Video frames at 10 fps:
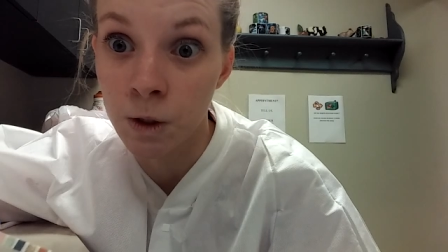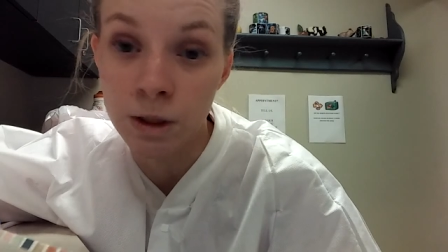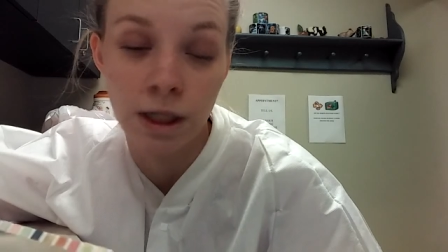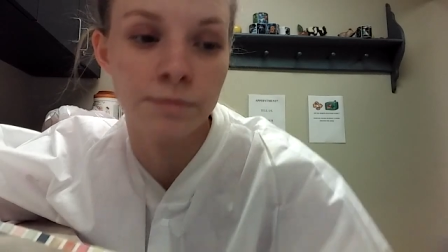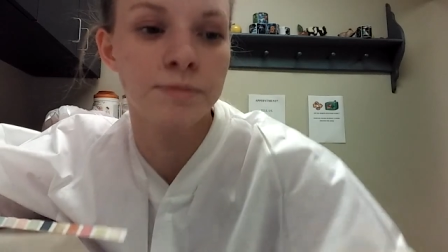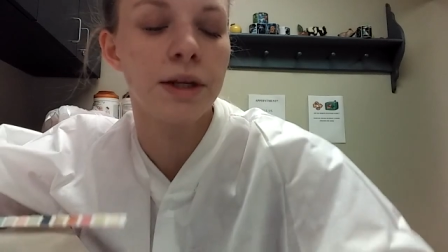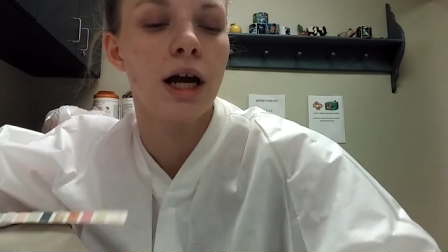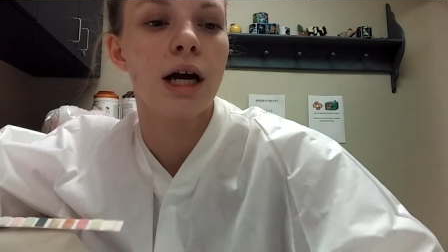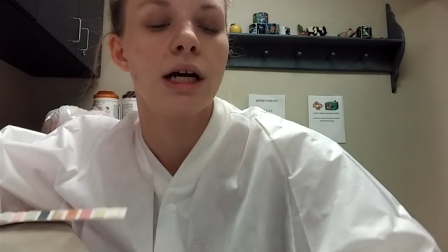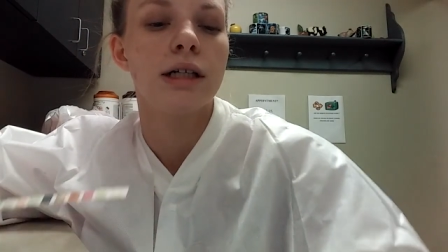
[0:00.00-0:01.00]
a long time.
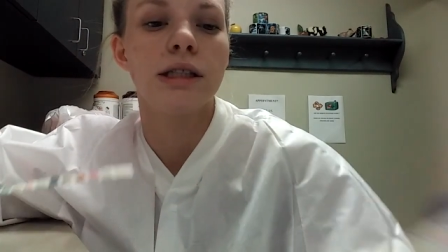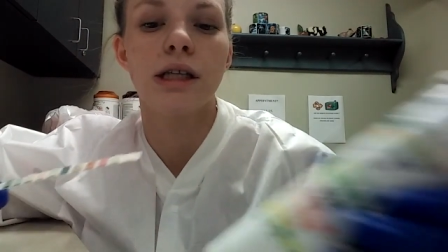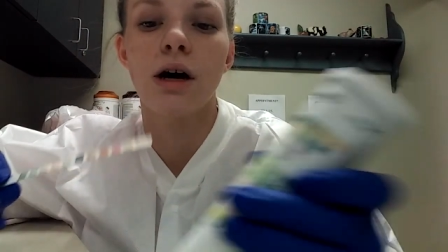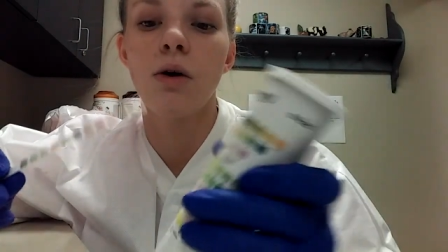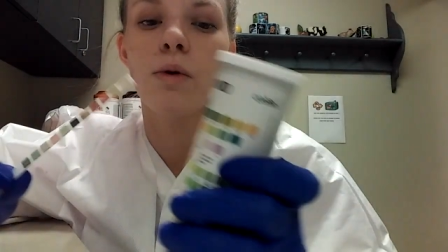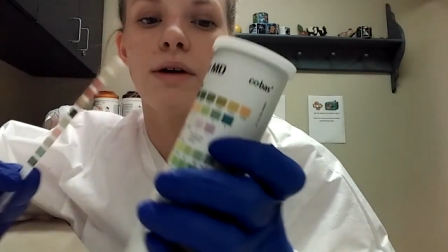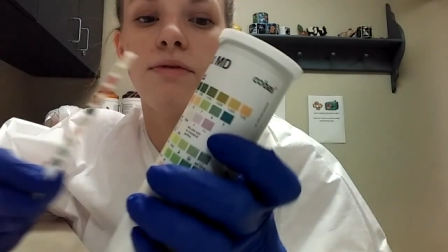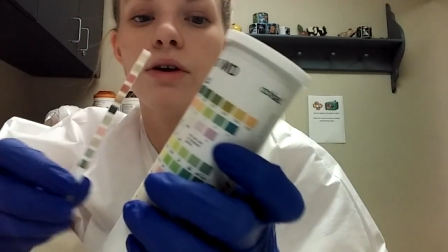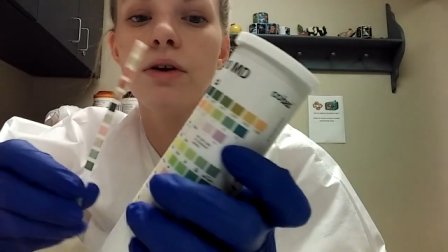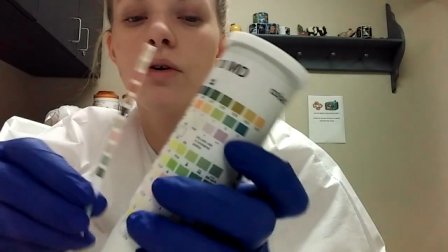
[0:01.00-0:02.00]
So
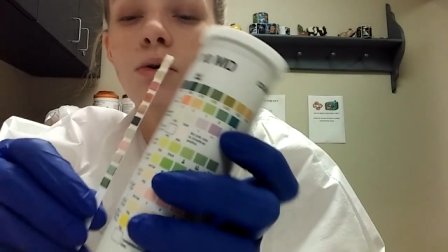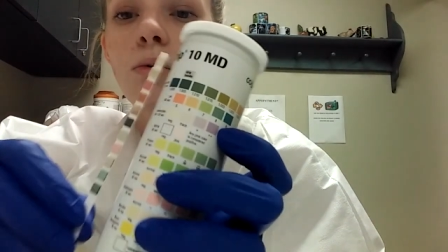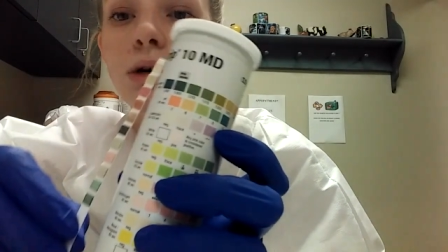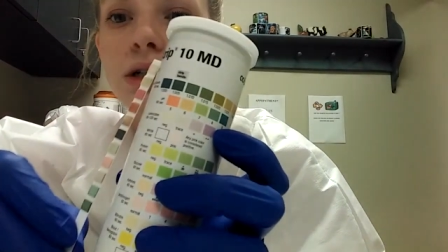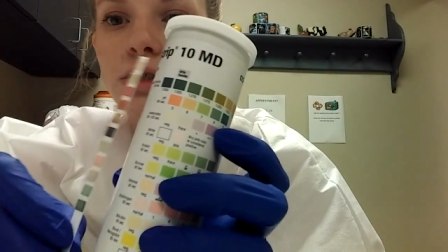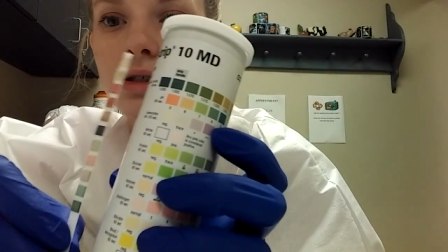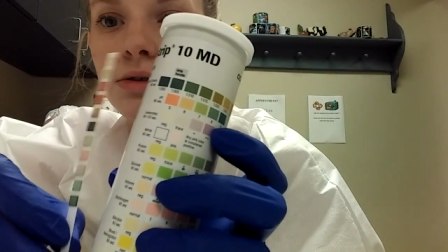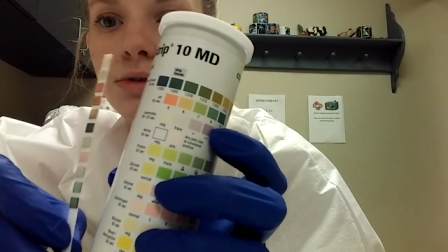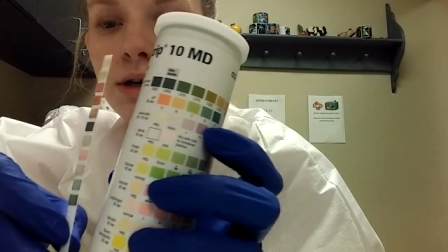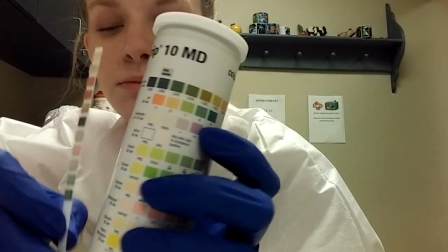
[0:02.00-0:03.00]
if you want
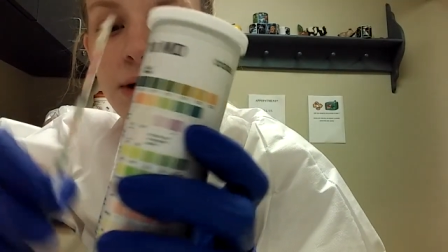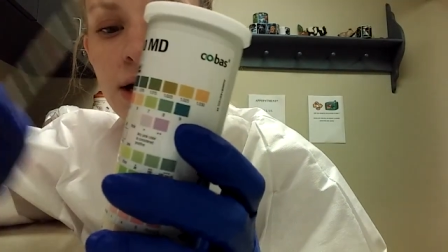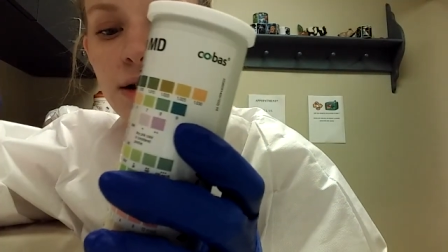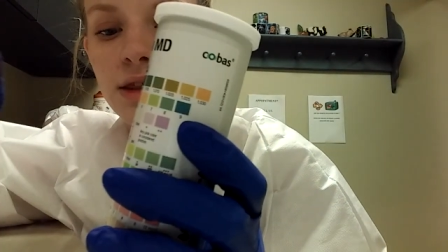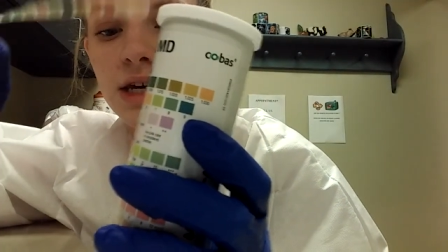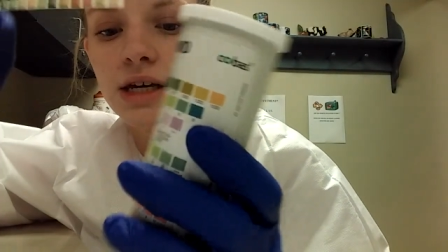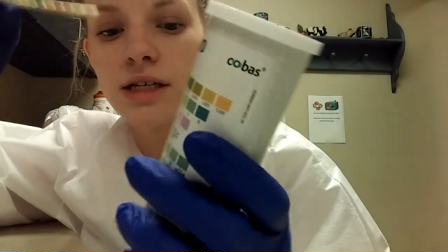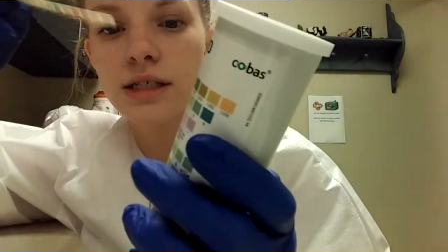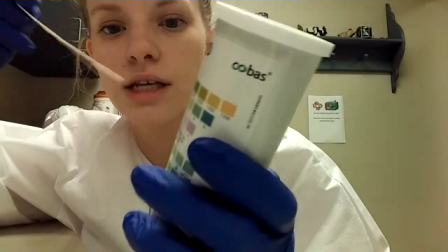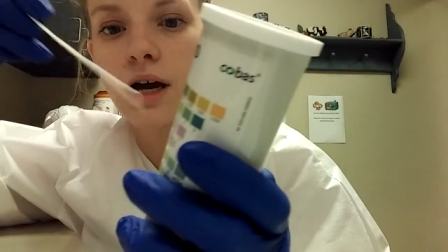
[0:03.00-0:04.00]
to compare
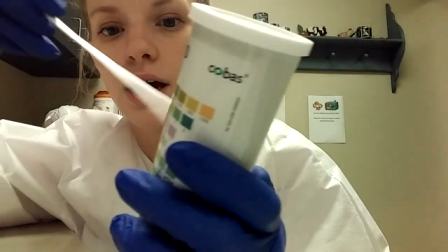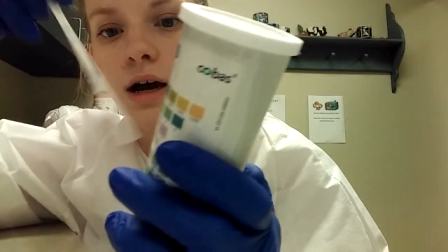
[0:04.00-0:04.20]
these,